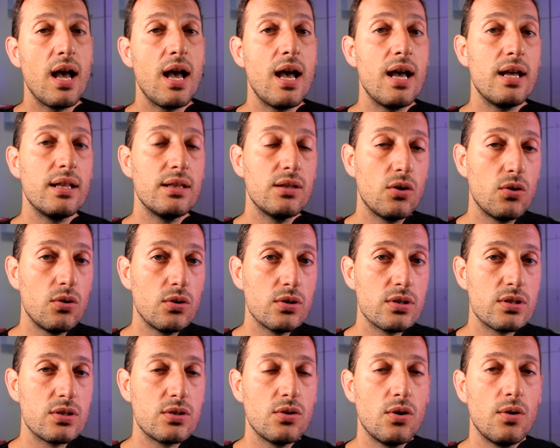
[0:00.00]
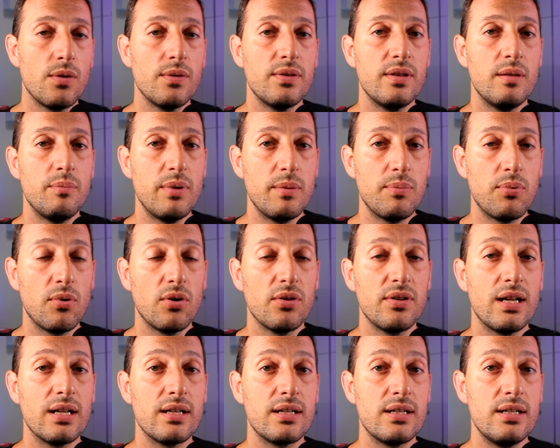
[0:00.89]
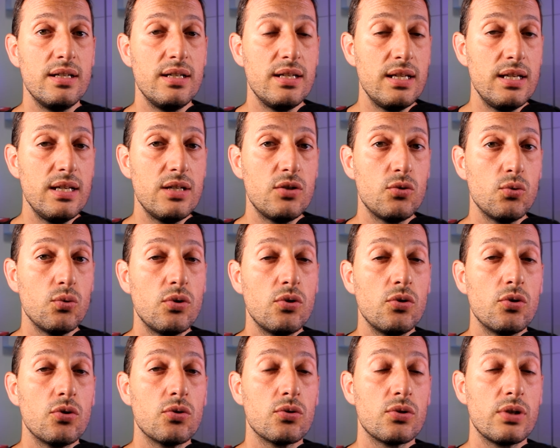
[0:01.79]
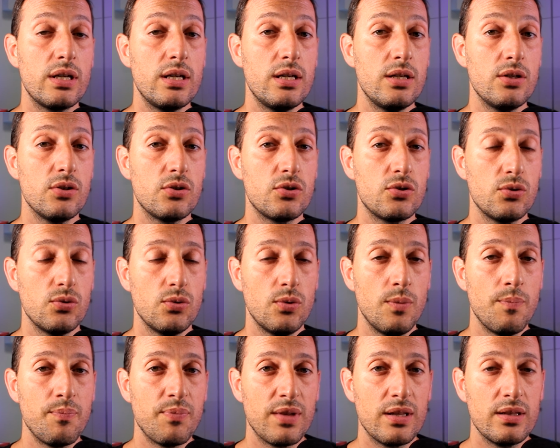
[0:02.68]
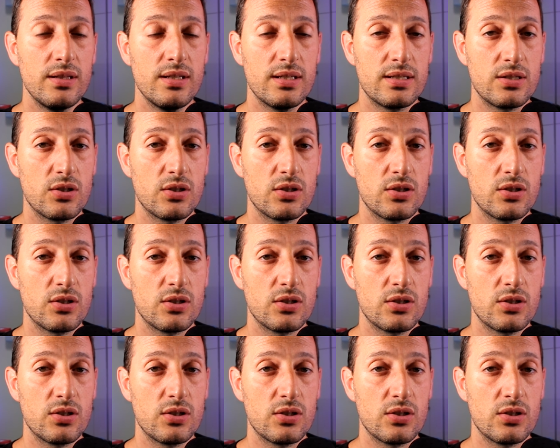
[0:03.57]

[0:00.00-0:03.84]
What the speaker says: and also the people that need to go into the